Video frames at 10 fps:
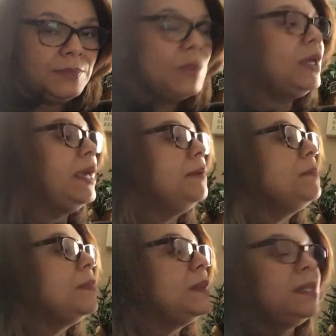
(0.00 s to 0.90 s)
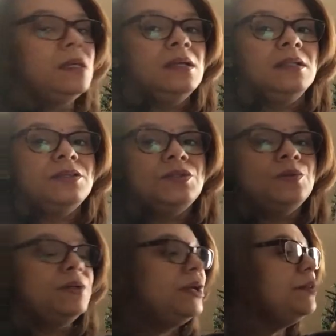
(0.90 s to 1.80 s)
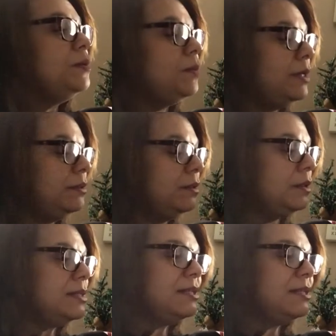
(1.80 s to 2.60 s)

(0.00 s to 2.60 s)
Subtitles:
Okay, let's do another one because I